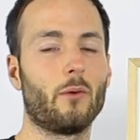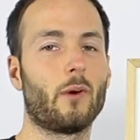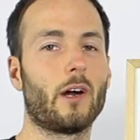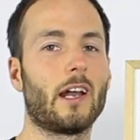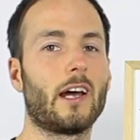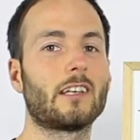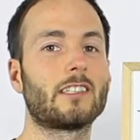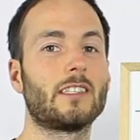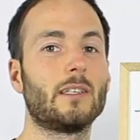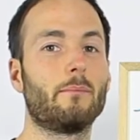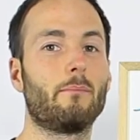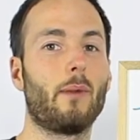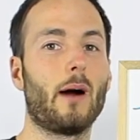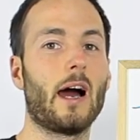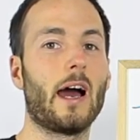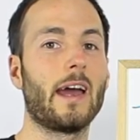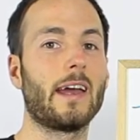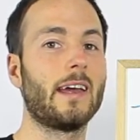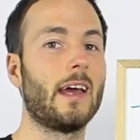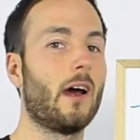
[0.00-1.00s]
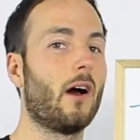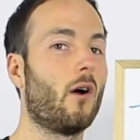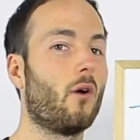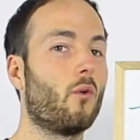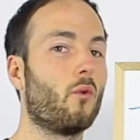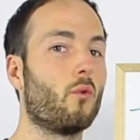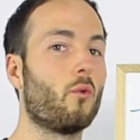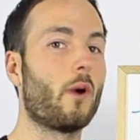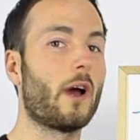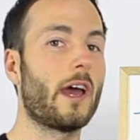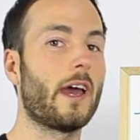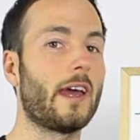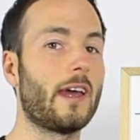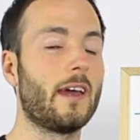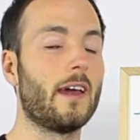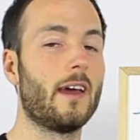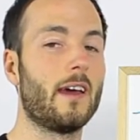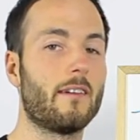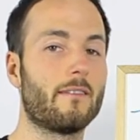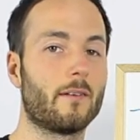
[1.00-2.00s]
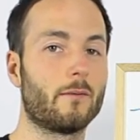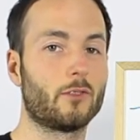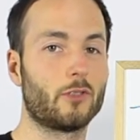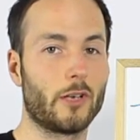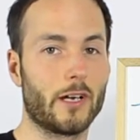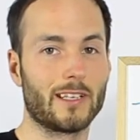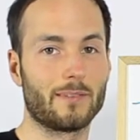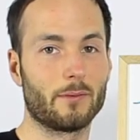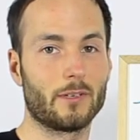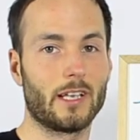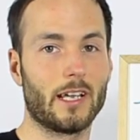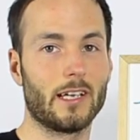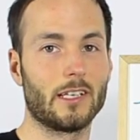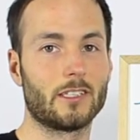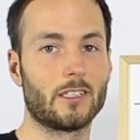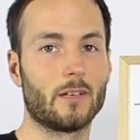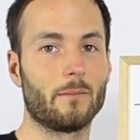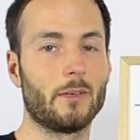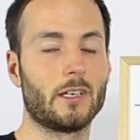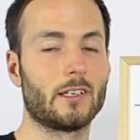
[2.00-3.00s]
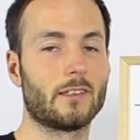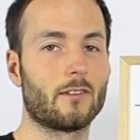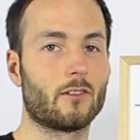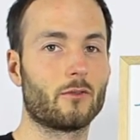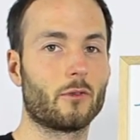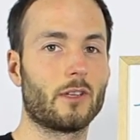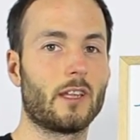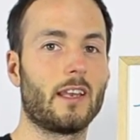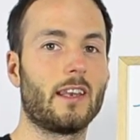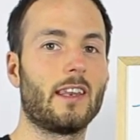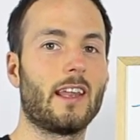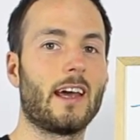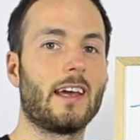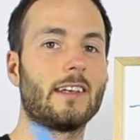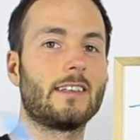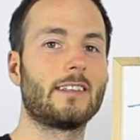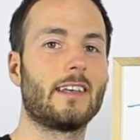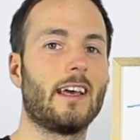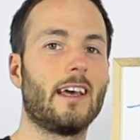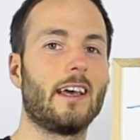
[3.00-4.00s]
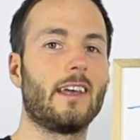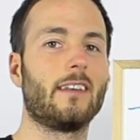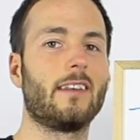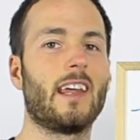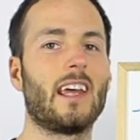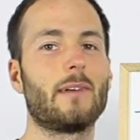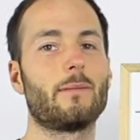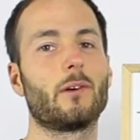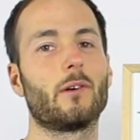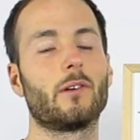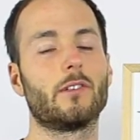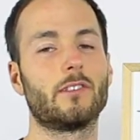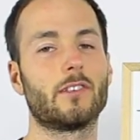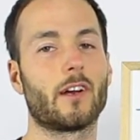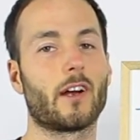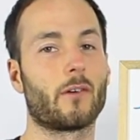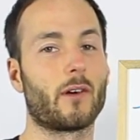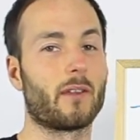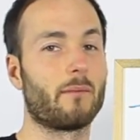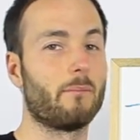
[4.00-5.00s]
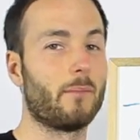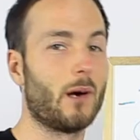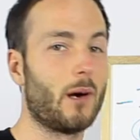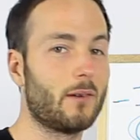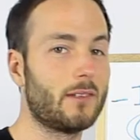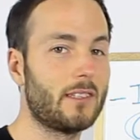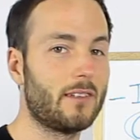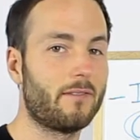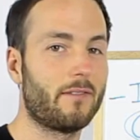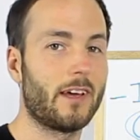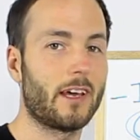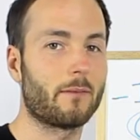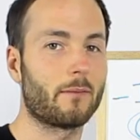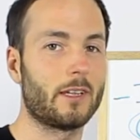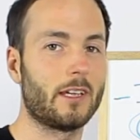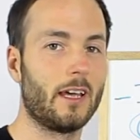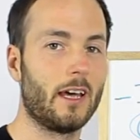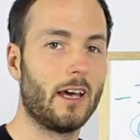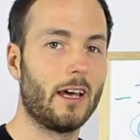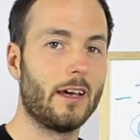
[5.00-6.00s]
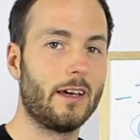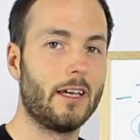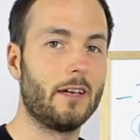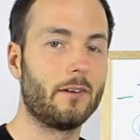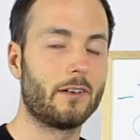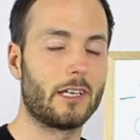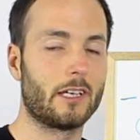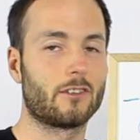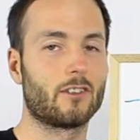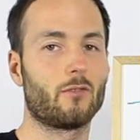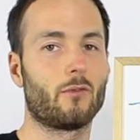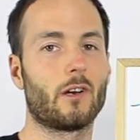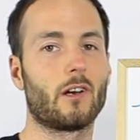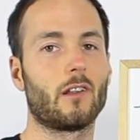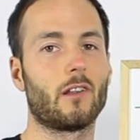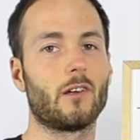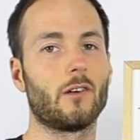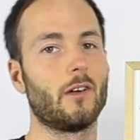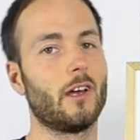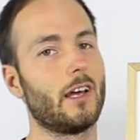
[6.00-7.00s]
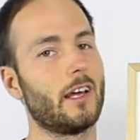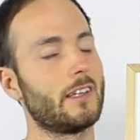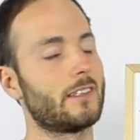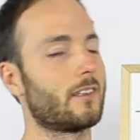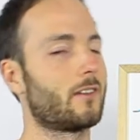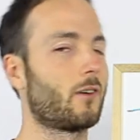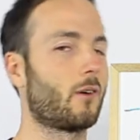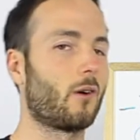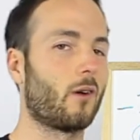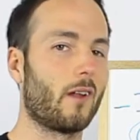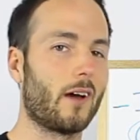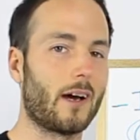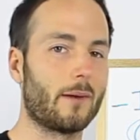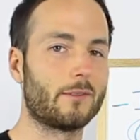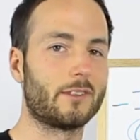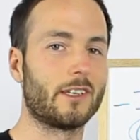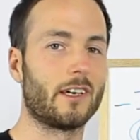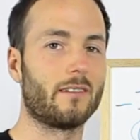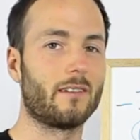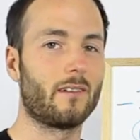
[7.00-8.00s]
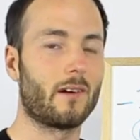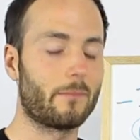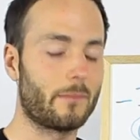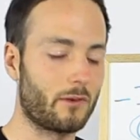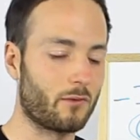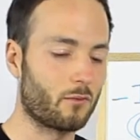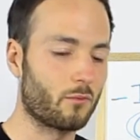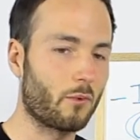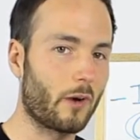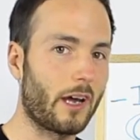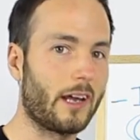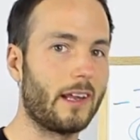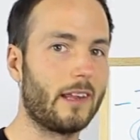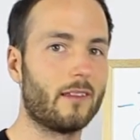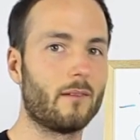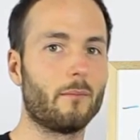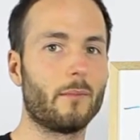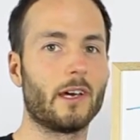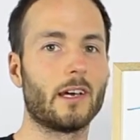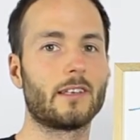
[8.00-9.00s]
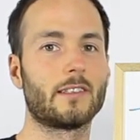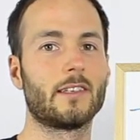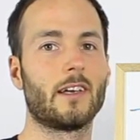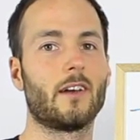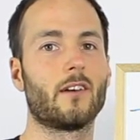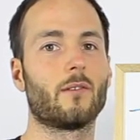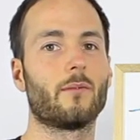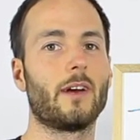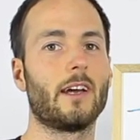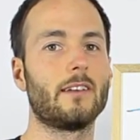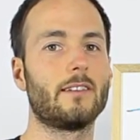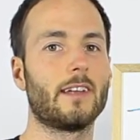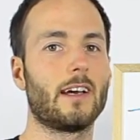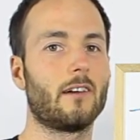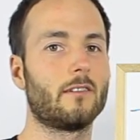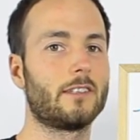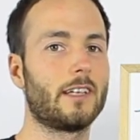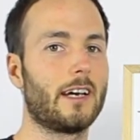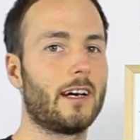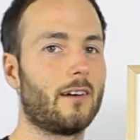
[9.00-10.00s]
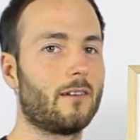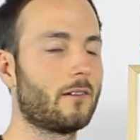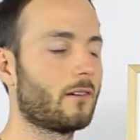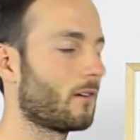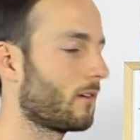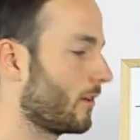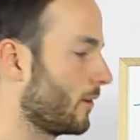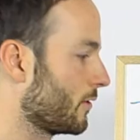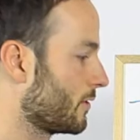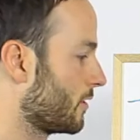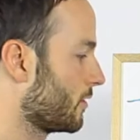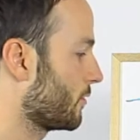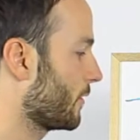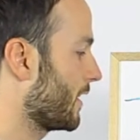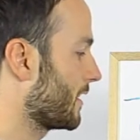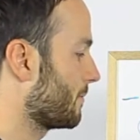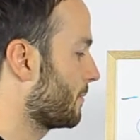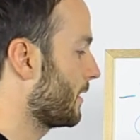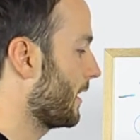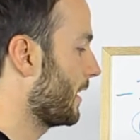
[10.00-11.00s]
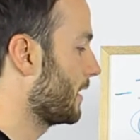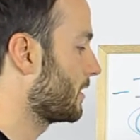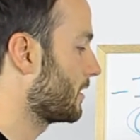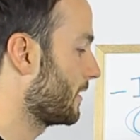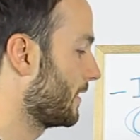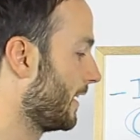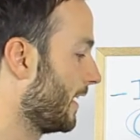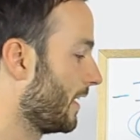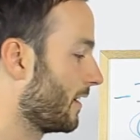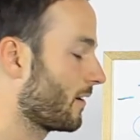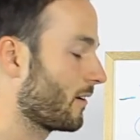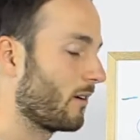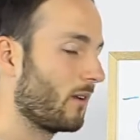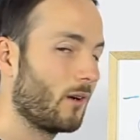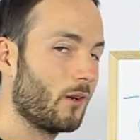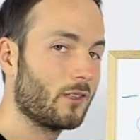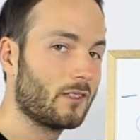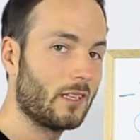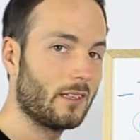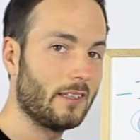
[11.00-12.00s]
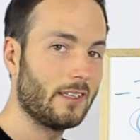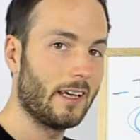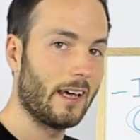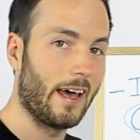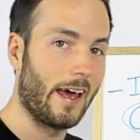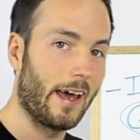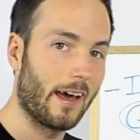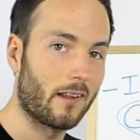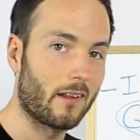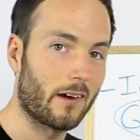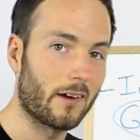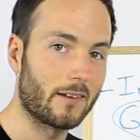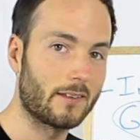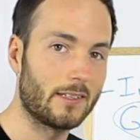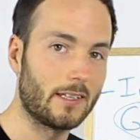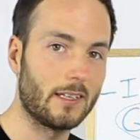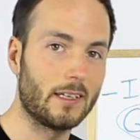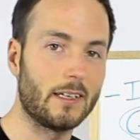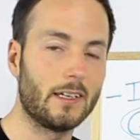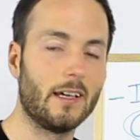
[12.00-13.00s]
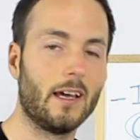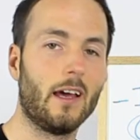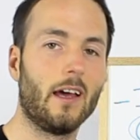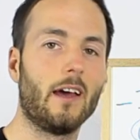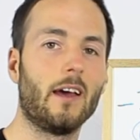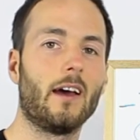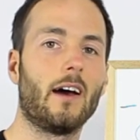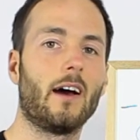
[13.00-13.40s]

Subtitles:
We want to actually buy away from transportation because those are where the nice neighborhoods are. With multifamily, here in Kitchener-Waterloo, it's the total opposite. We want to be right in the mix, right downtown, close to transportation, close to the LRT